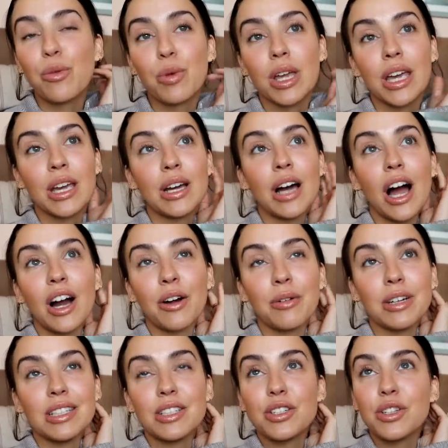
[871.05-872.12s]
We are
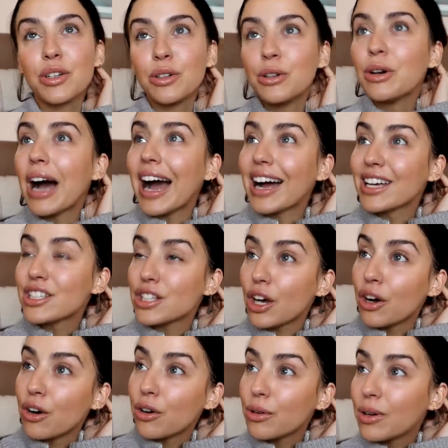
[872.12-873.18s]
going to
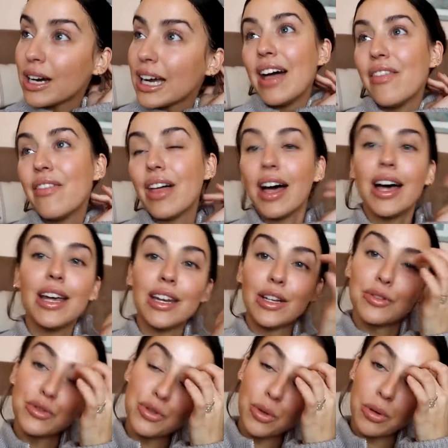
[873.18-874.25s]
XO and then
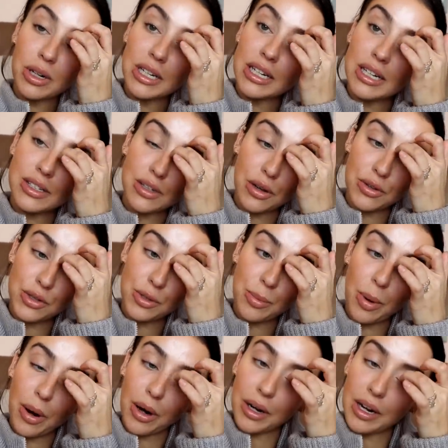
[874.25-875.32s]
Jordan is also
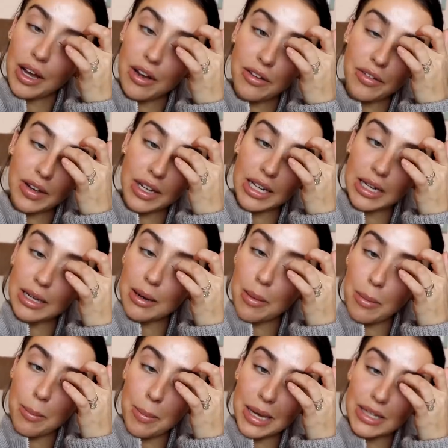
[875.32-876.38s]
part of a
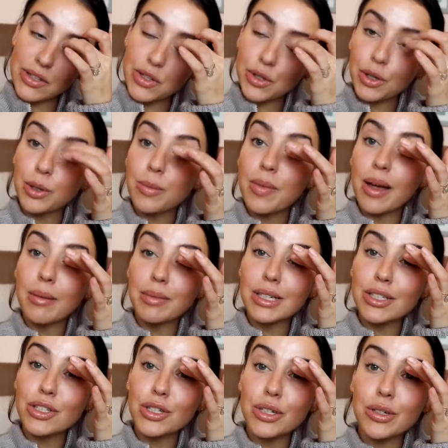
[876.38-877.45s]
men's group that
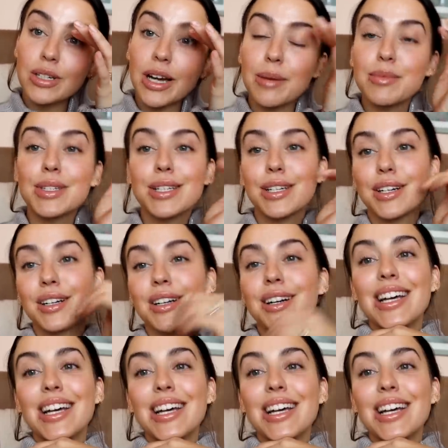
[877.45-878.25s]
meets two times a year.